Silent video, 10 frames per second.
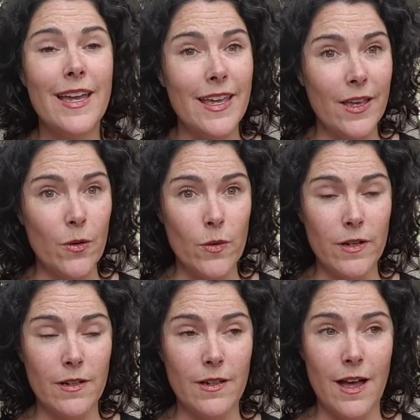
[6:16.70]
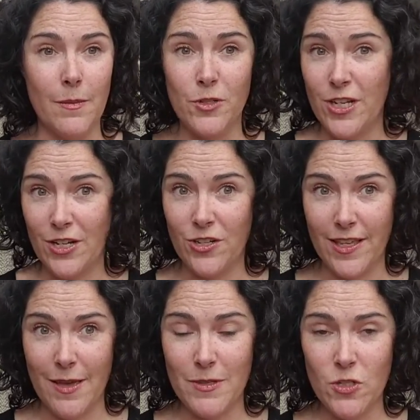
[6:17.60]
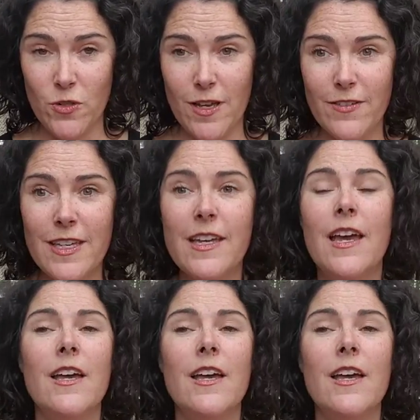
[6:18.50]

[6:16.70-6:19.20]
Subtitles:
it will change the chemistry of it.